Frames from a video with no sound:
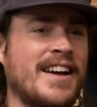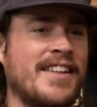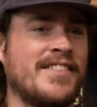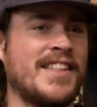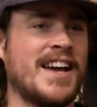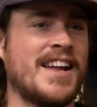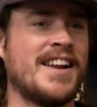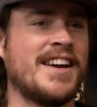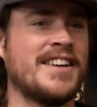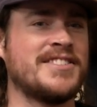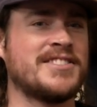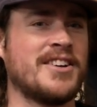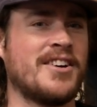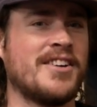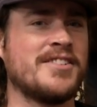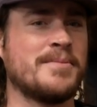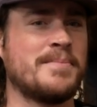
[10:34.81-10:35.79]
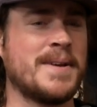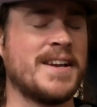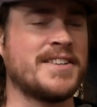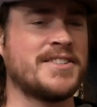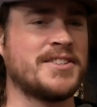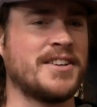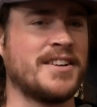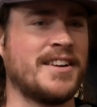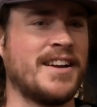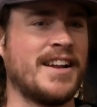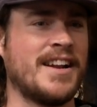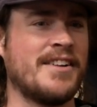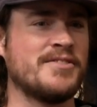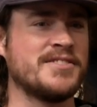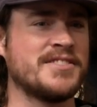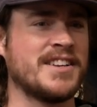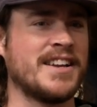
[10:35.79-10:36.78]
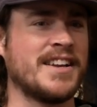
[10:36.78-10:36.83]
then I saw the picture and I
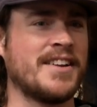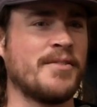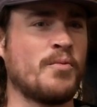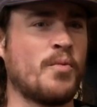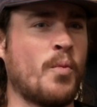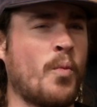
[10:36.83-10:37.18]
was like,